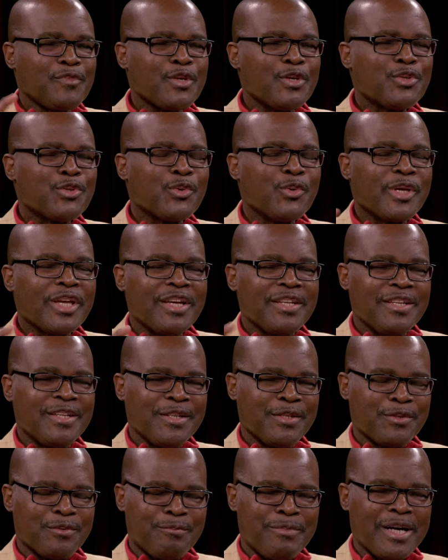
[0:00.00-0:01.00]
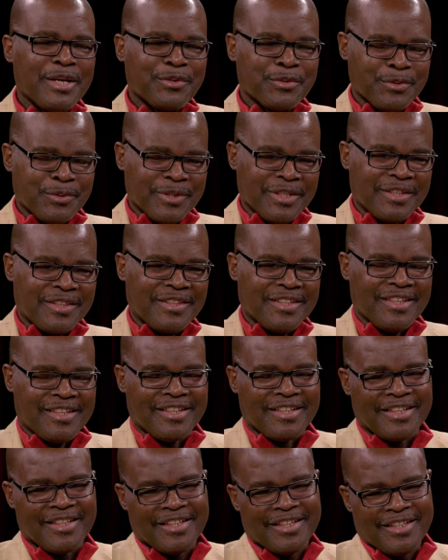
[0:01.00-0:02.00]
so we had a little battle with, uh,
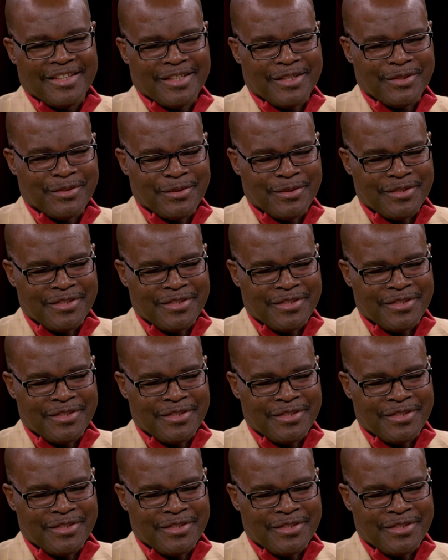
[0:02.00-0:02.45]
you know,